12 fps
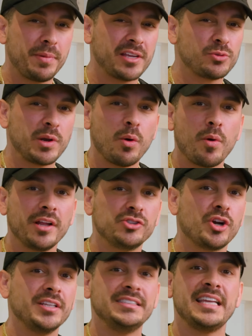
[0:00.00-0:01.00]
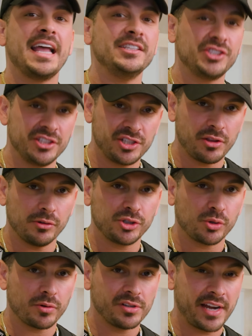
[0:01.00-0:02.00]
because we don't want to draw attention to those
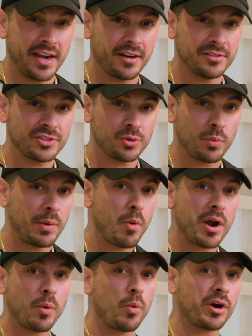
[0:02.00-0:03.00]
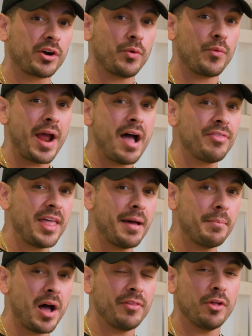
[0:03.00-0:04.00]
shorter hairs. We want to work around
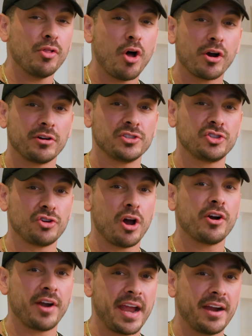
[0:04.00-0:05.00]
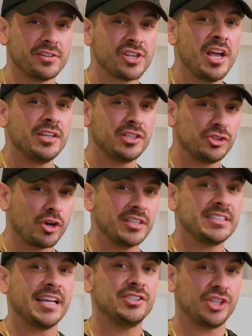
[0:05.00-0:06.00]
them on the longer, stronger hairs to draw
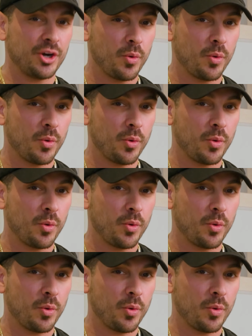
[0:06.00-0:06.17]
attention